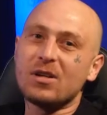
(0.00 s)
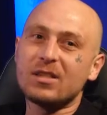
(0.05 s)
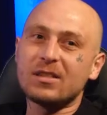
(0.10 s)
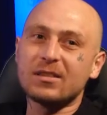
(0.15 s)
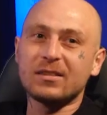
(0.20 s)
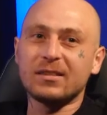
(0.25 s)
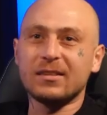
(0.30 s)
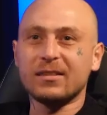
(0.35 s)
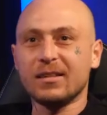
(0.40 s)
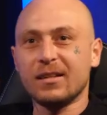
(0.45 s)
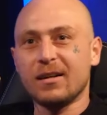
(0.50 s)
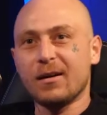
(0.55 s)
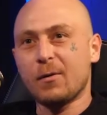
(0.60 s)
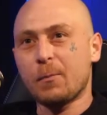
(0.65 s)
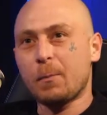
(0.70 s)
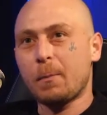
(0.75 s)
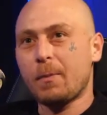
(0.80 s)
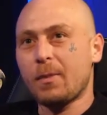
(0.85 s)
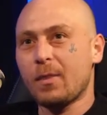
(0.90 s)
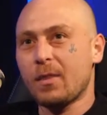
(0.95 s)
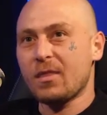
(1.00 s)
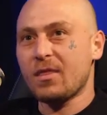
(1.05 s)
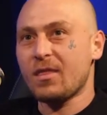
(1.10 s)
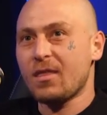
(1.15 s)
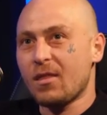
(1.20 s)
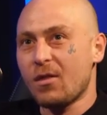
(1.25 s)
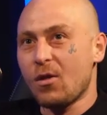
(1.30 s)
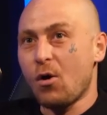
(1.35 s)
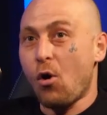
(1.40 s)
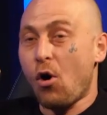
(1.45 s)
wasn't,
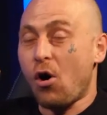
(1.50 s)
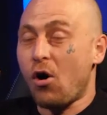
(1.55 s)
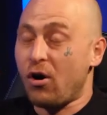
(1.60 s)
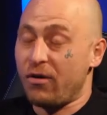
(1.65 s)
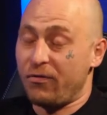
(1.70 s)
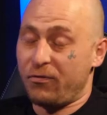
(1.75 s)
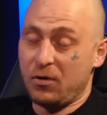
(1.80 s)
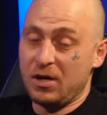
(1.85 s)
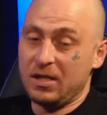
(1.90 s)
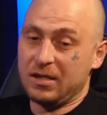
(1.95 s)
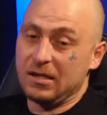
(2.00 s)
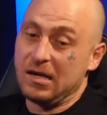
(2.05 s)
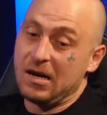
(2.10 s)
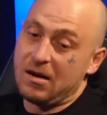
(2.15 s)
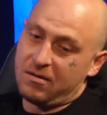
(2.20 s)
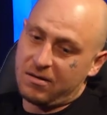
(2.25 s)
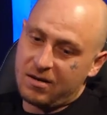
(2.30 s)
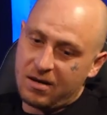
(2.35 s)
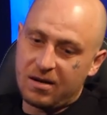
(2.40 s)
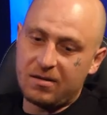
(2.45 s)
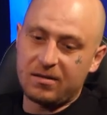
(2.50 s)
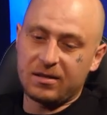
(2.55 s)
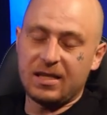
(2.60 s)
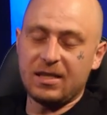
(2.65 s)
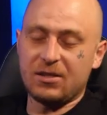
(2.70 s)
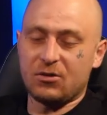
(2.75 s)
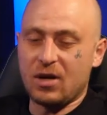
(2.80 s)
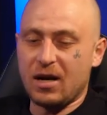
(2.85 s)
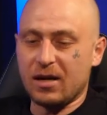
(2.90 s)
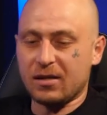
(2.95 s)
I'd freestyle and I'd
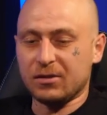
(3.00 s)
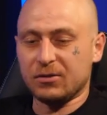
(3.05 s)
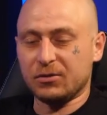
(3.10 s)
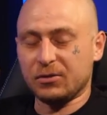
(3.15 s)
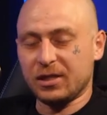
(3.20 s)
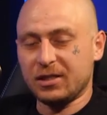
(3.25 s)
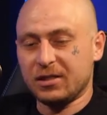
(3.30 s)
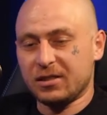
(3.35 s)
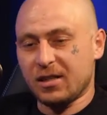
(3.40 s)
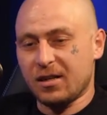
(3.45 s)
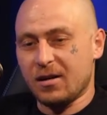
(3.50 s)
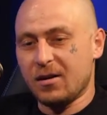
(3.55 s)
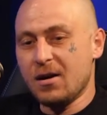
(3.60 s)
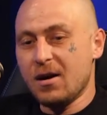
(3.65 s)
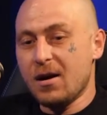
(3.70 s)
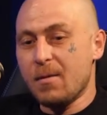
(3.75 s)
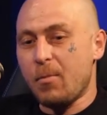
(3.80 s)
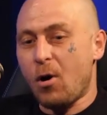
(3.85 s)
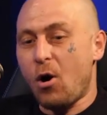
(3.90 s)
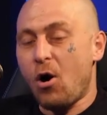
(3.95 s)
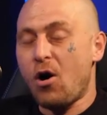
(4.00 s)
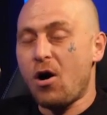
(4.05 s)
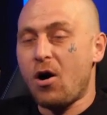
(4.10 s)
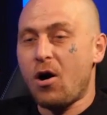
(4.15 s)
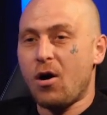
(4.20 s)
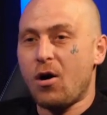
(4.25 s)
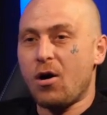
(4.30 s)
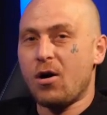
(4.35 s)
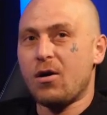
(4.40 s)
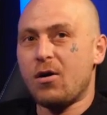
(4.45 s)
get drunk and freestyle,
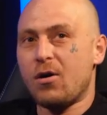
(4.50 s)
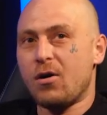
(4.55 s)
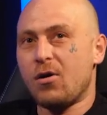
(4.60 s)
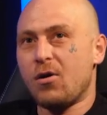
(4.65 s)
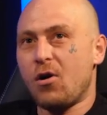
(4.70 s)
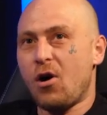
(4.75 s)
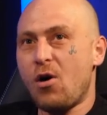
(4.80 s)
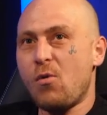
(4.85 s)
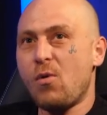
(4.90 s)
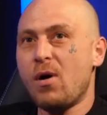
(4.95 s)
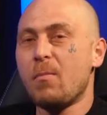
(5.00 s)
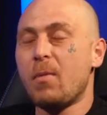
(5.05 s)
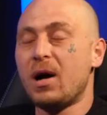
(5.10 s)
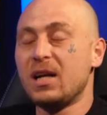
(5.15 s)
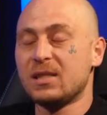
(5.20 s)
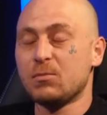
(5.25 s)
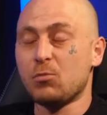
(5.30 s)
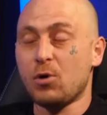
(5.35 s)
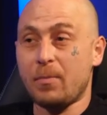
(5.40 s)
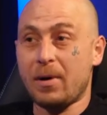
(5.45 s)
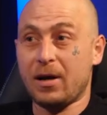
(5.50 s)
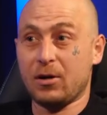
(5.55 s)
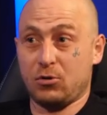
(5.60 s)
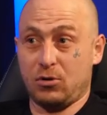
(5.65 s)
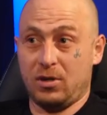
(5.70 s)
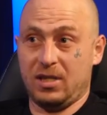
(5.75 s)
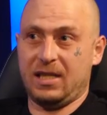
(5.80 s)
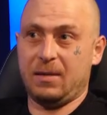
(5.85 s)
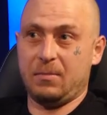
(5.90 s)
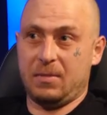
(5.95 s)
but I won most of my battles
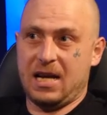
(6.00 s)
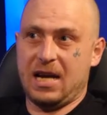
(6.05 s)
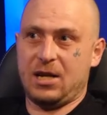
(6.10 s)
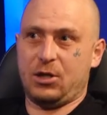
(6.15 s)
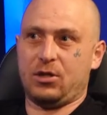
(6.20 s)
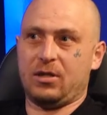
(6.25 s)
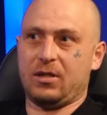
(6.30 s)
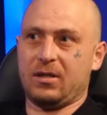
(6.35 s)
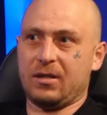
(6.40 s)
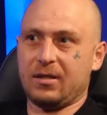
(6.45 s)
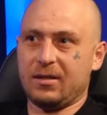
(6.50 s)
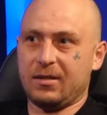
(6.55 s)
on intimidation.